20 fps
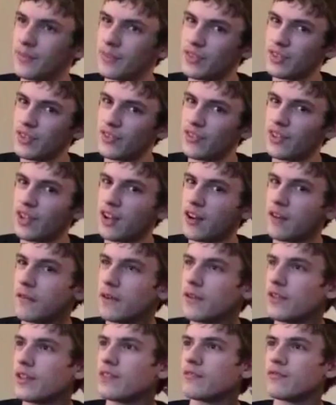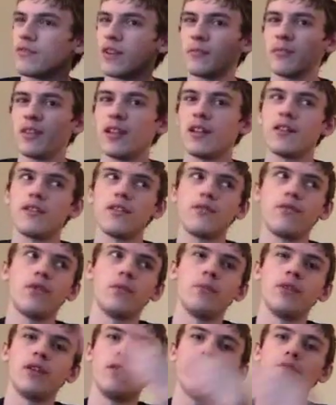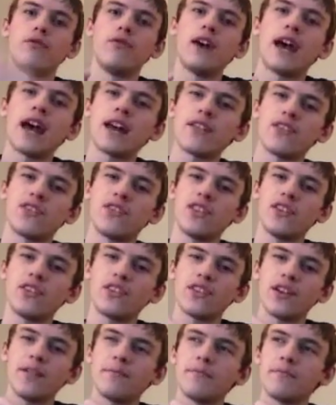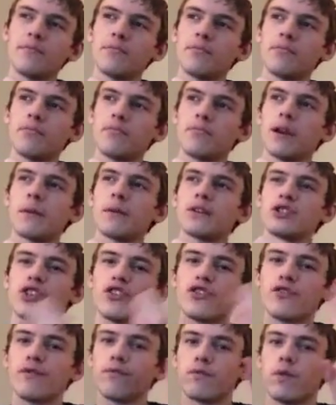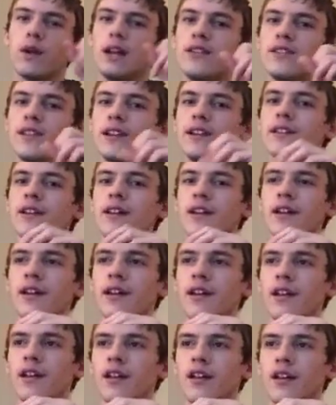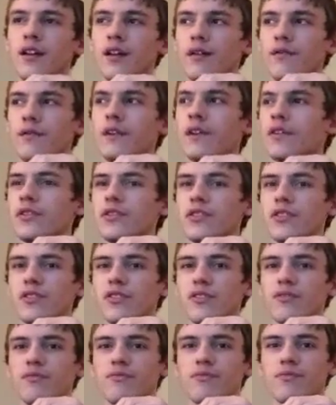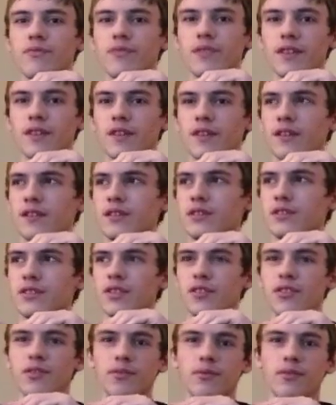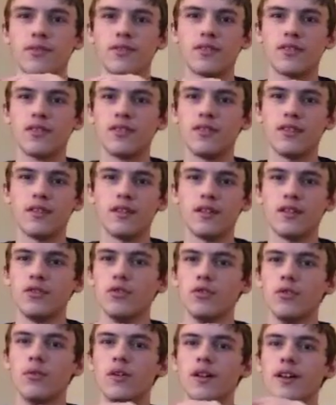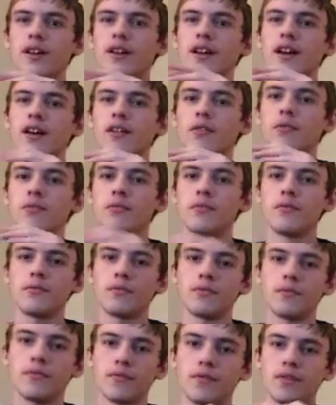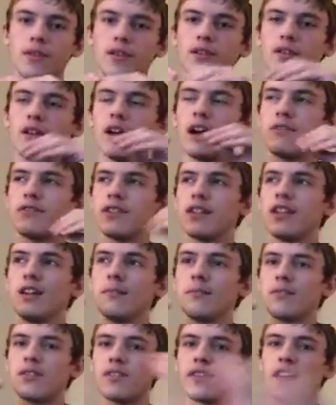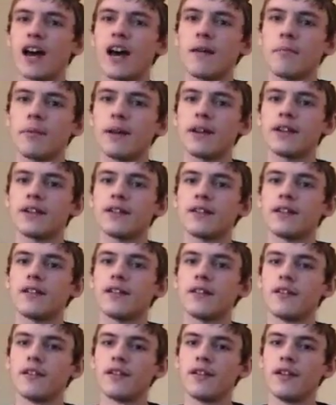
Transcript: just everything from like from the VATS system pretty much just freezing feels just annoying how you have to keep stopping and it,